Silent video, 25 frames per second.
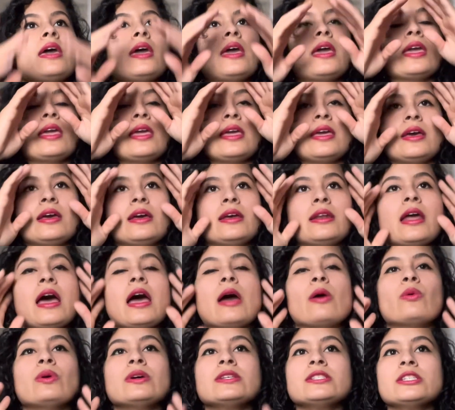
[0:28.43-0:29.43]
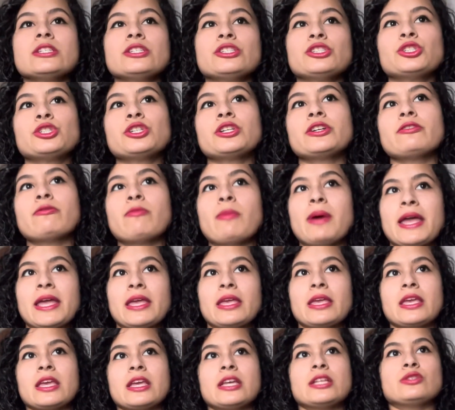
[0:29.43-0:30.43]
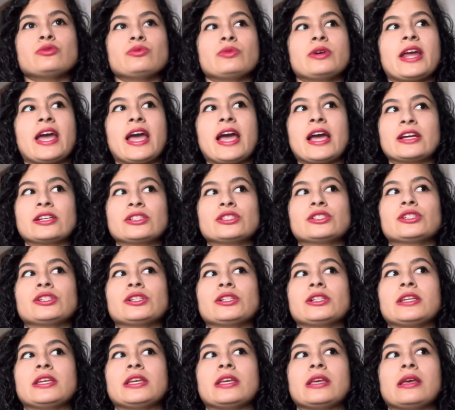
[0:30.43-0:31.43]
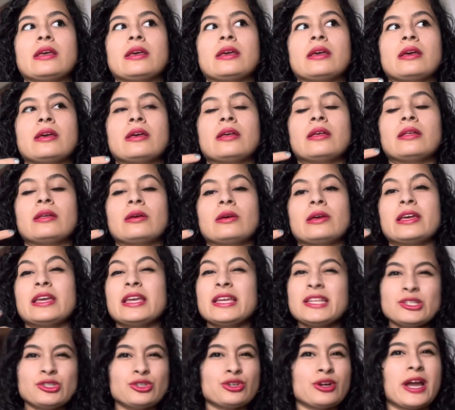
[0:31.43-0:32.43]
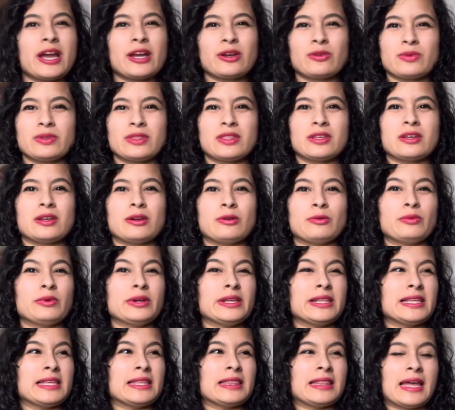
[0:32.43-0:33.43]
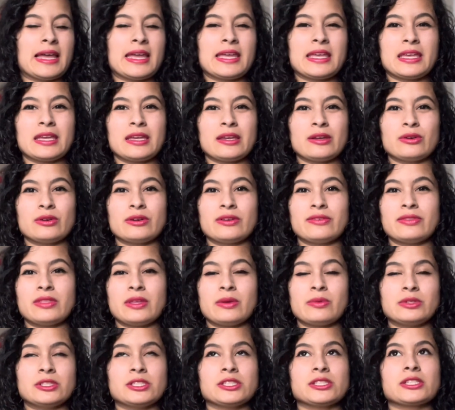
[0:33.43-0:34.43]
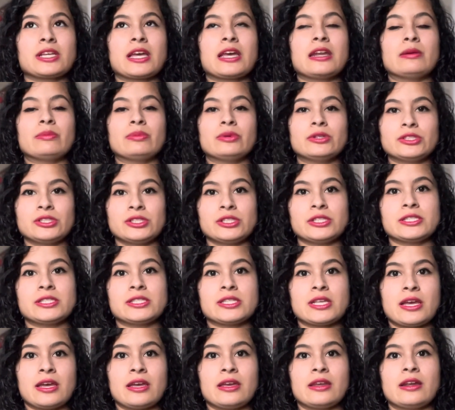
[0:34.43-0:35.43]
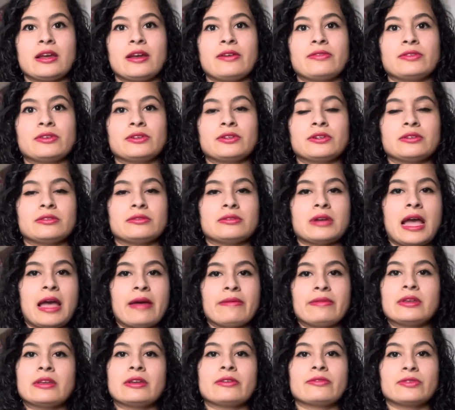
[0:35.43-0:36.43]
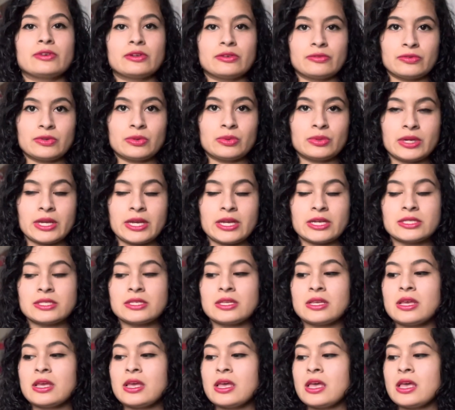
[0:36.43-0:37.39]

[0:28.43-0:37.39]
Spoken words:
And I wasn't sure if my kids would actually interact with it, really like it, or if they would just kind of push it aside after having it for a few days.